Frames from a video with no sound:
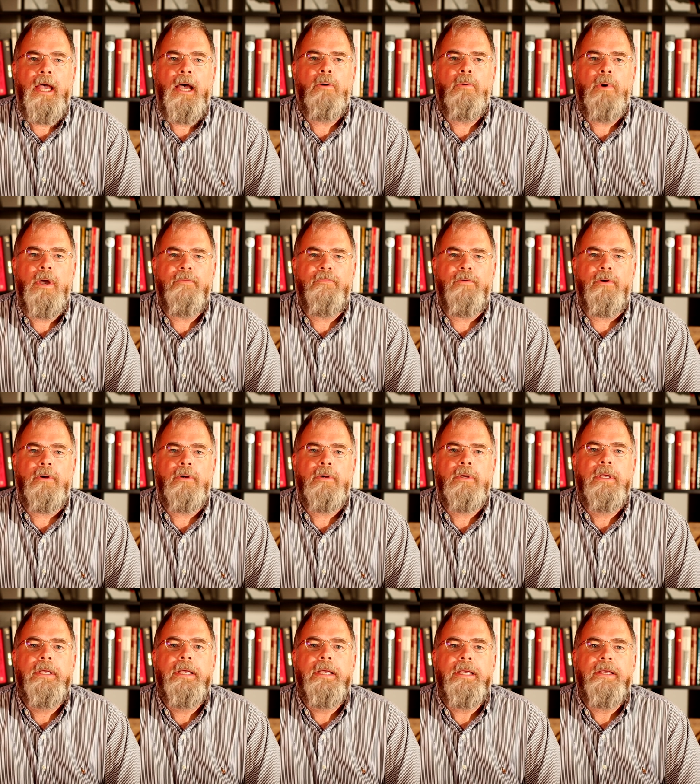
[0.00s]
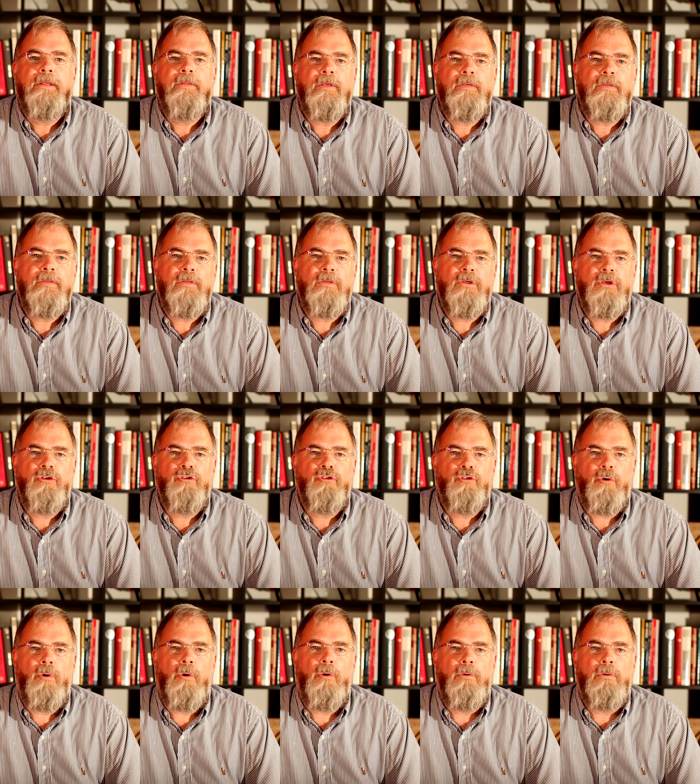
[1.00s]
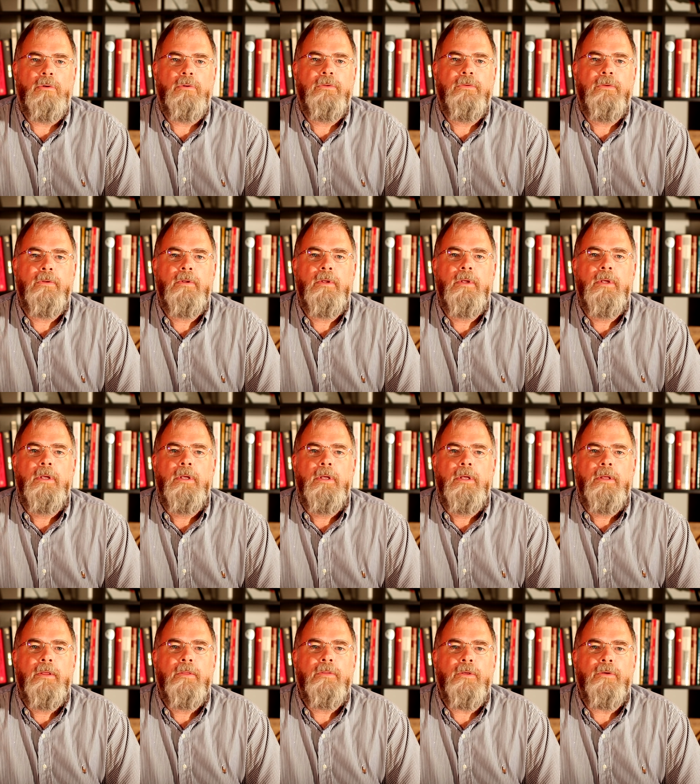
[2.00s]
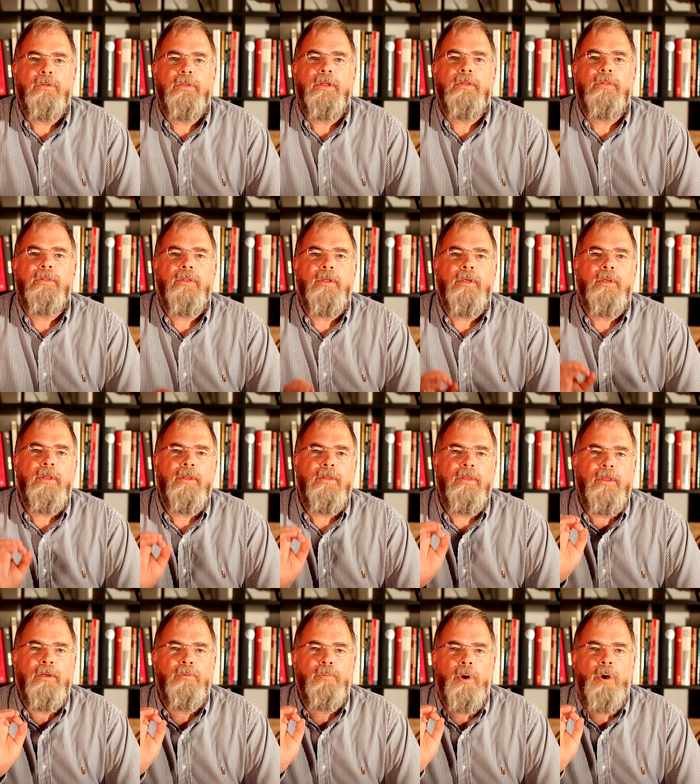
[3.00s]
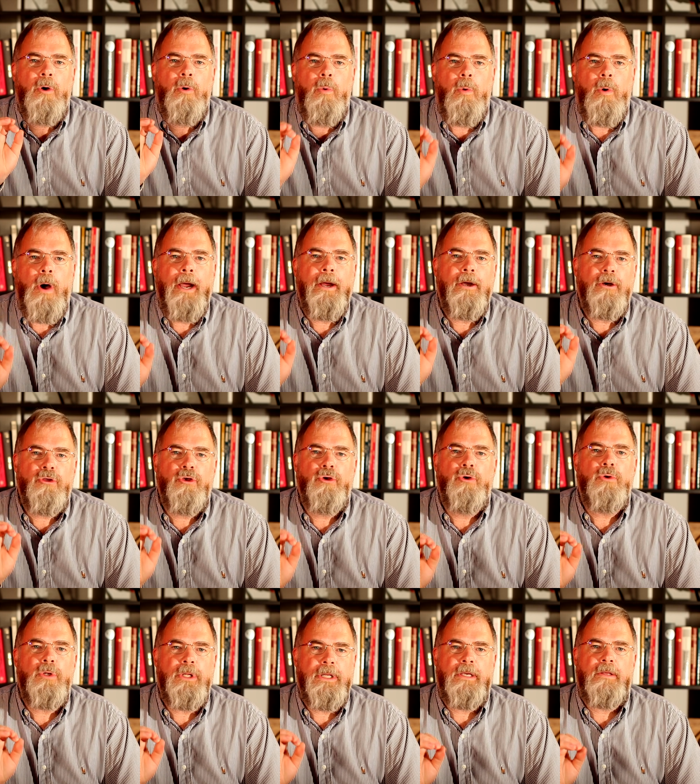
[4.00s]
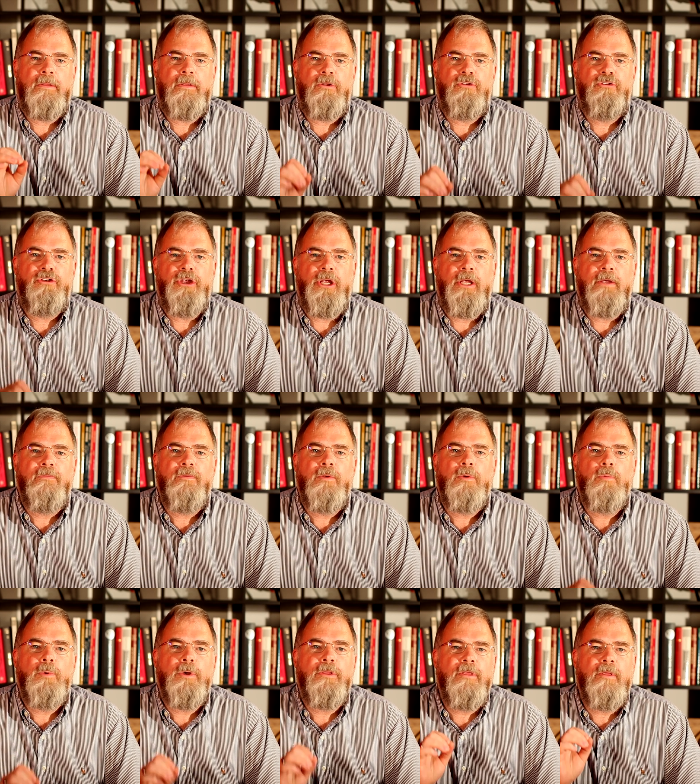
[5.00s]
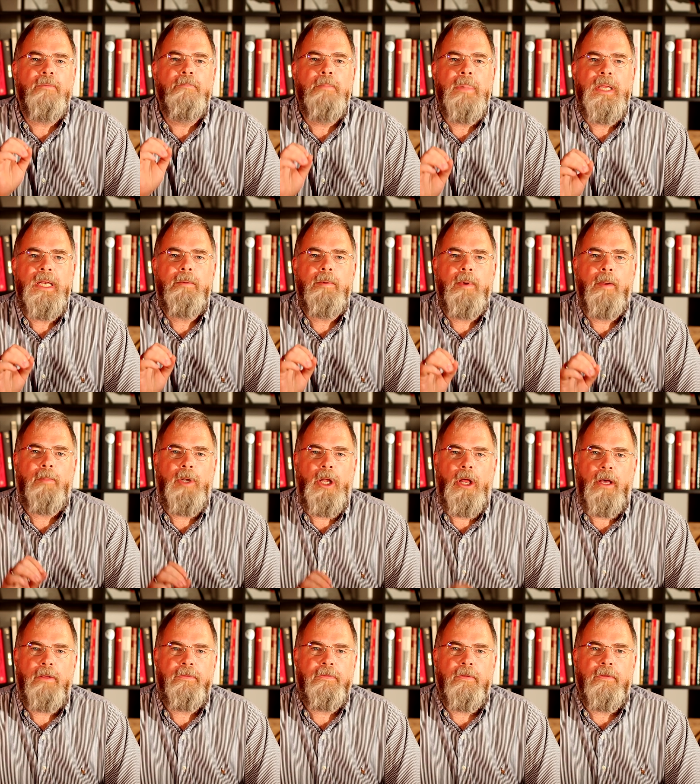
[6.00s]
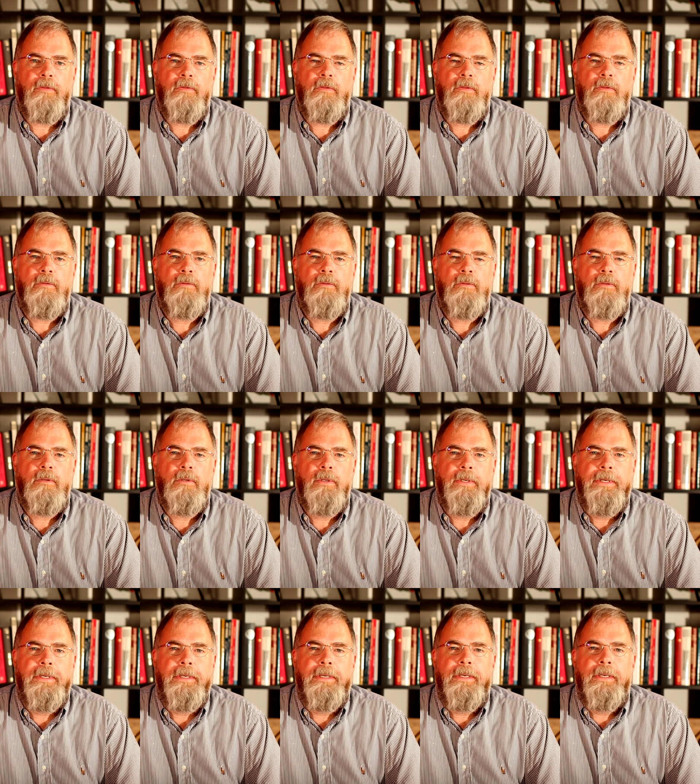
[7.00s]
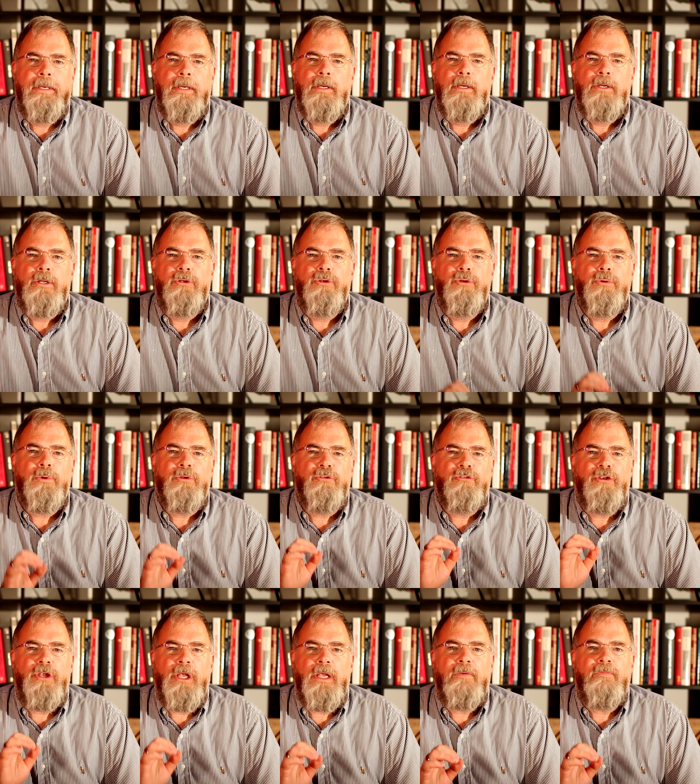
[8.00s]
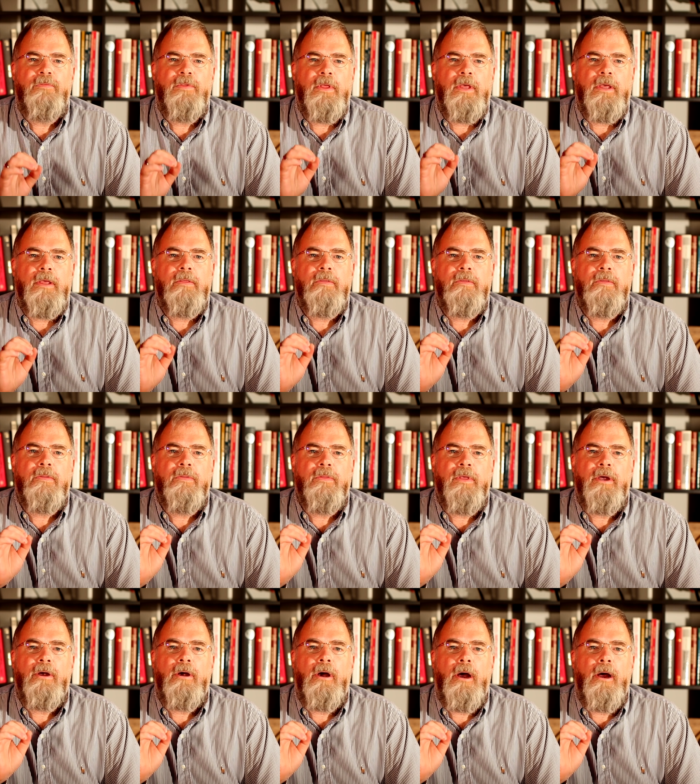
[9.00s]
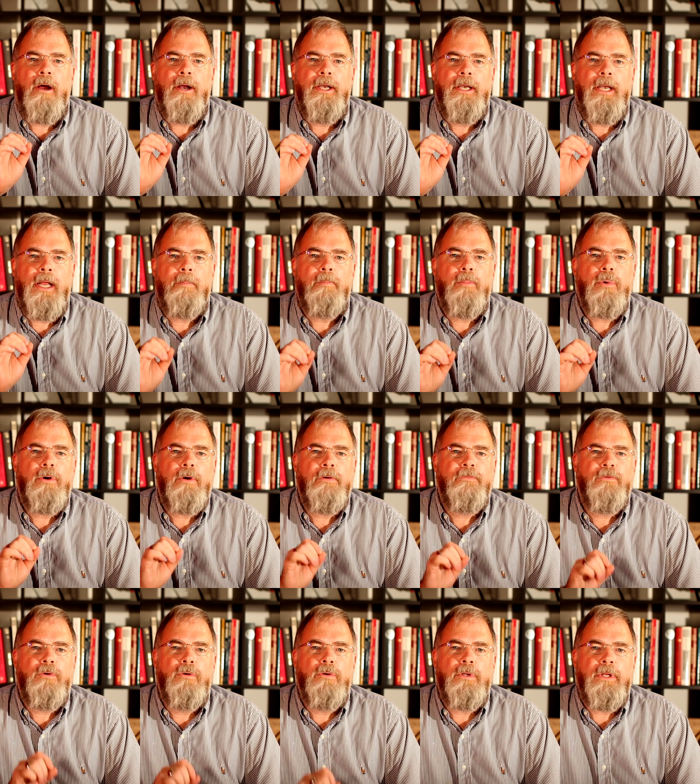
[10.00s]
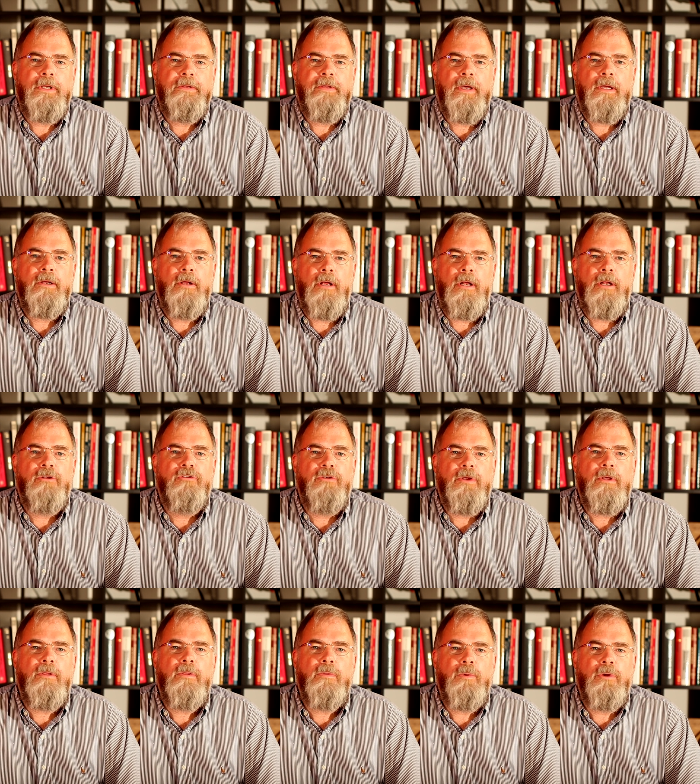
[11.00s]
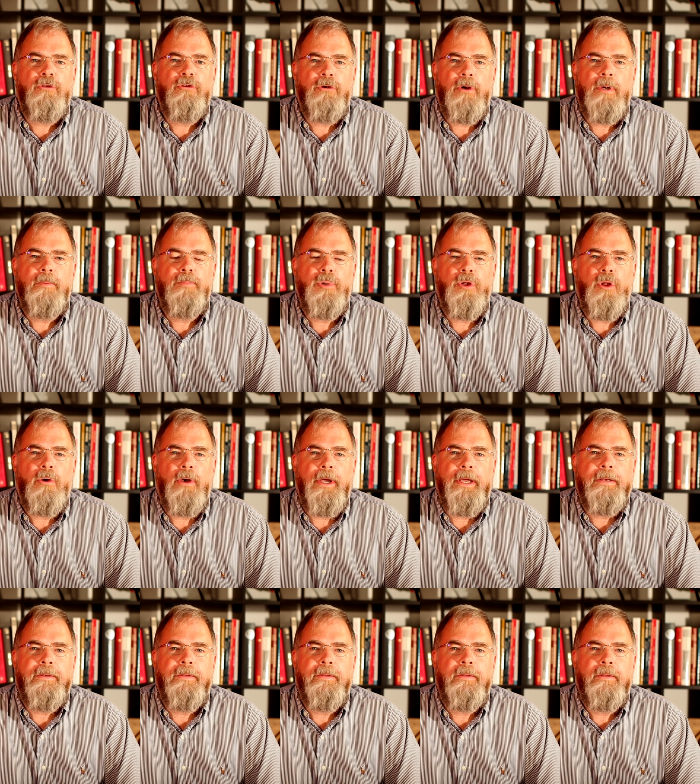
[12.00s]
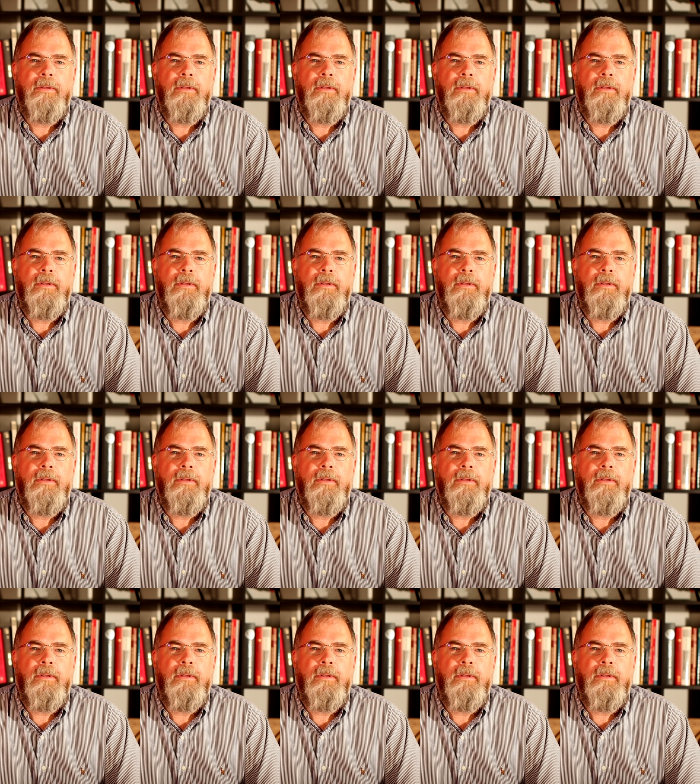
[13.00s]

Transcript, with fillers: However, this is controlled so that the, the required cooling is achieved with the minimum losses. To achieve this, there are a number of cooling technologies which are employed.